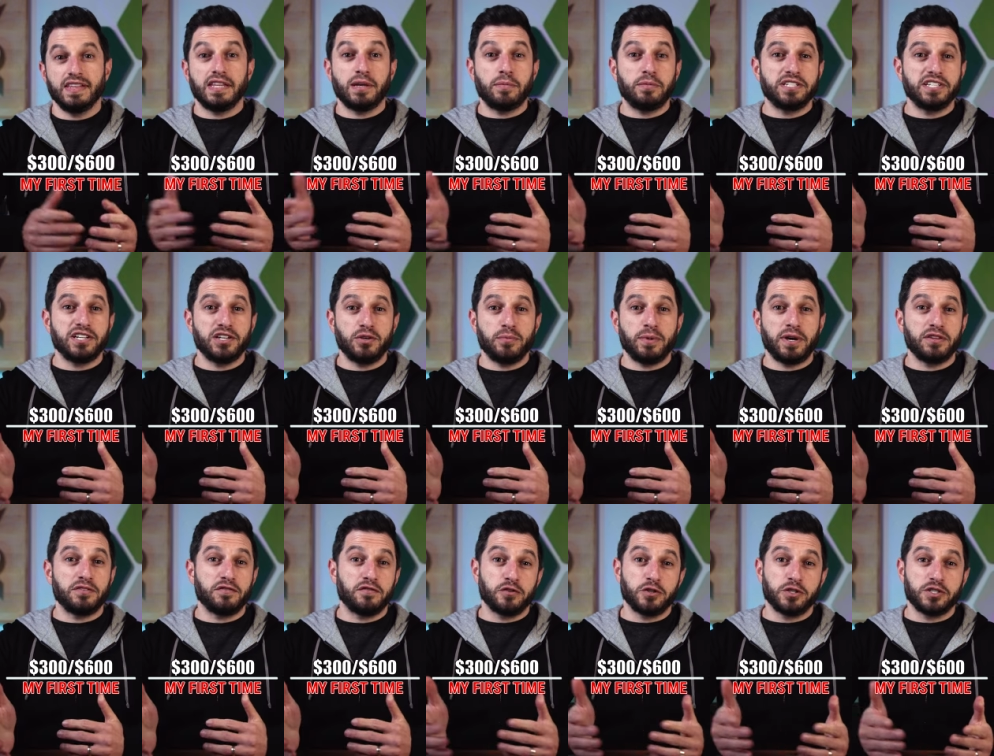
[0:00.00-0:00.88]
Let me tell you about
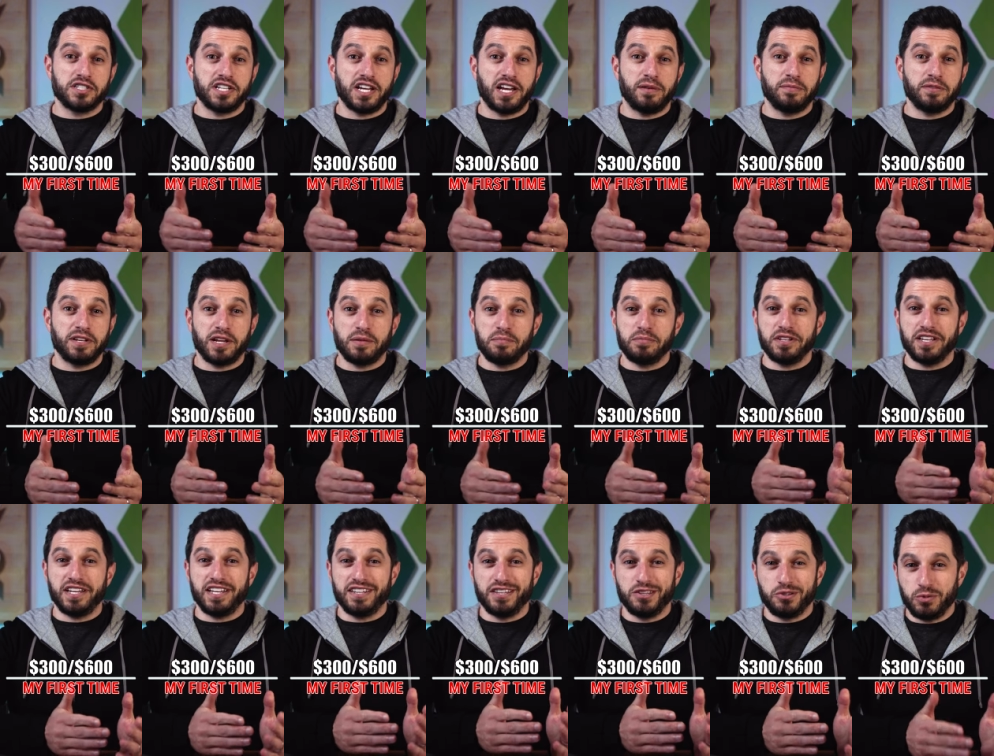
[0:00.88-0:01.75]
the first time that I
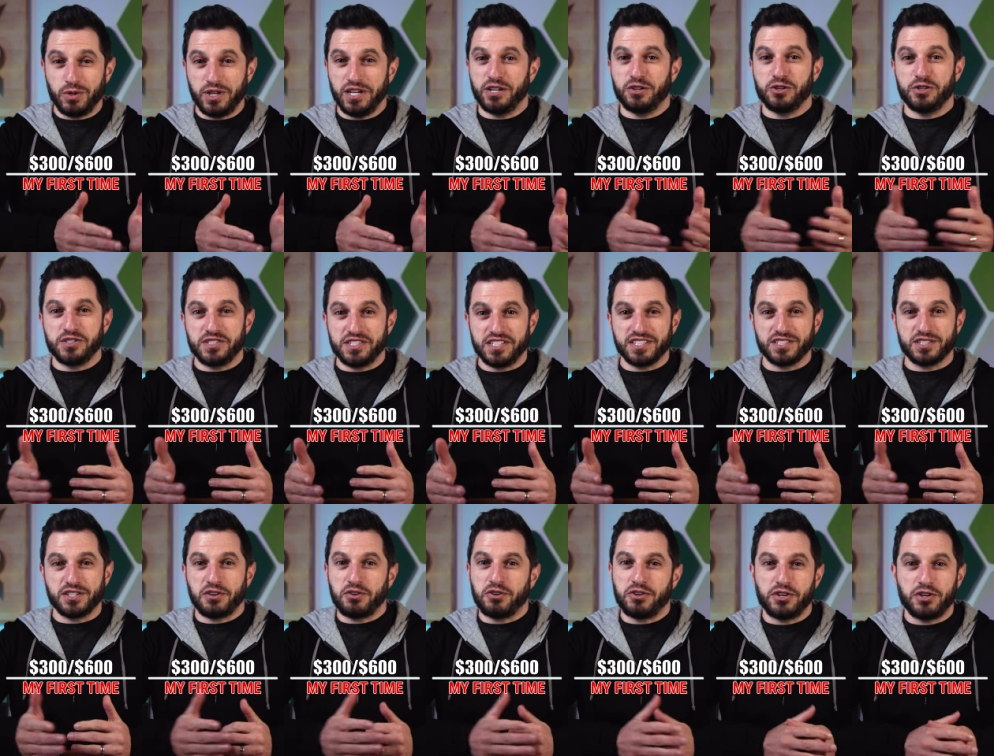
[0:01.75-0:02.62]
played 300,
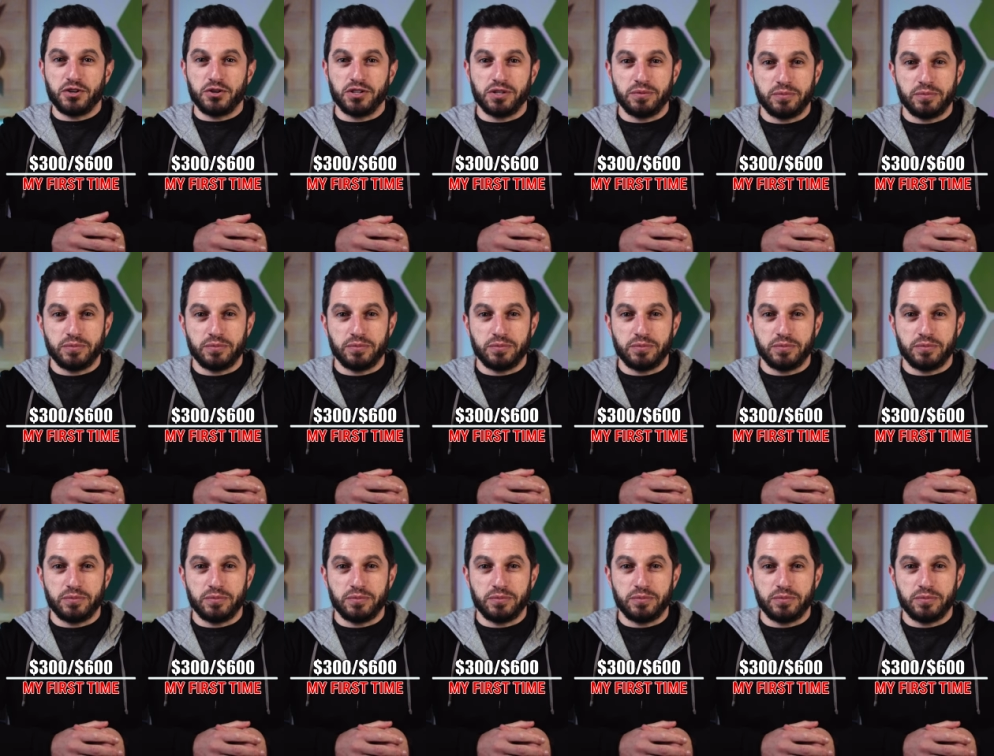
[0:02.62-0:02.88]
600, no